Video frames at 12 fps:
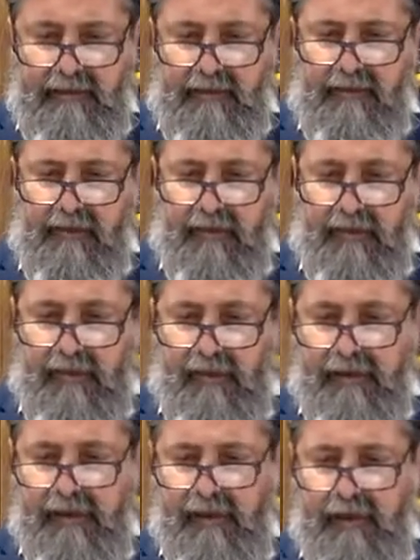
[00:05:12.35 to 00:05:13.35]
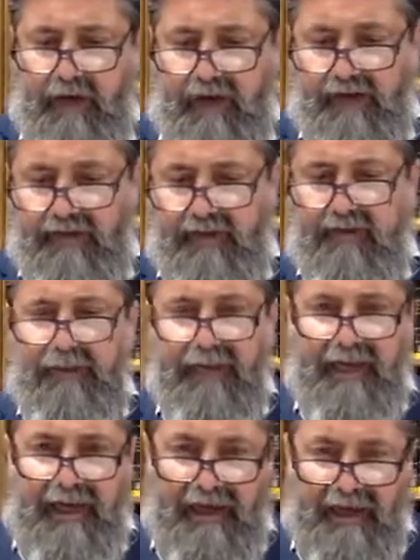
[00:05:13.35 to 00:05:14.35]
what we call, you know, after
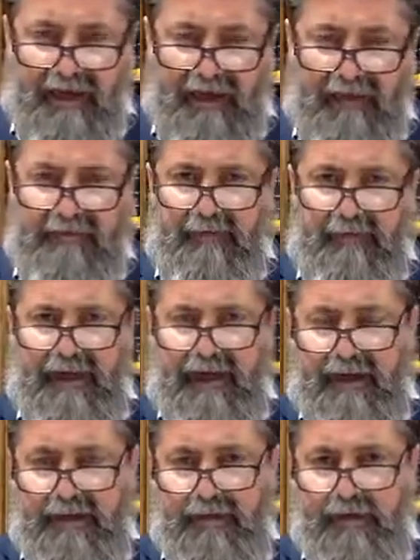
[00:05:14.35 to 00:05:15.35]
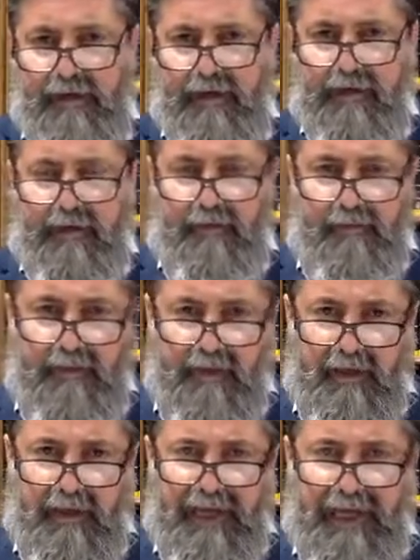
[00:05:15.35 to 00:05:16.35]
Micha, Micha, as we know,
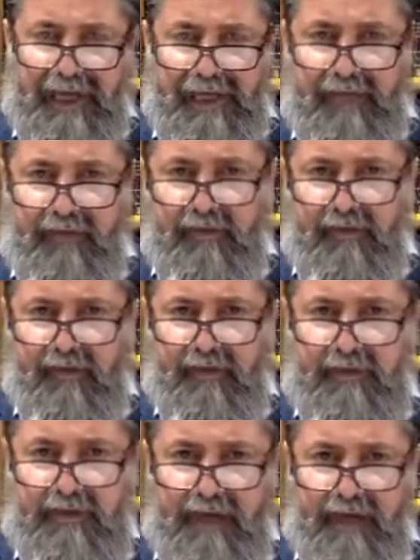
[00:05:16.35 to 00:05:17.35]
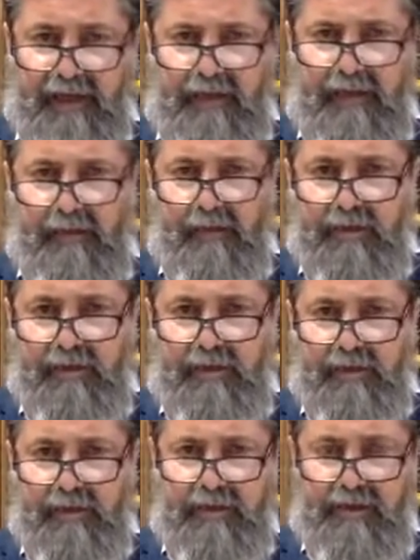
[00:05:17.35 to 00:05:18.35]
had the first idol
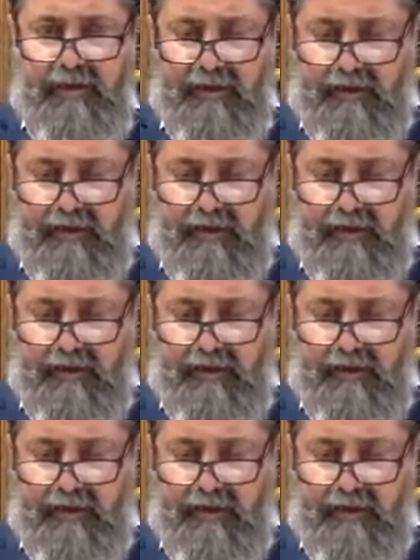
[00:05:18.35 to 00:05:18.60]
worshipping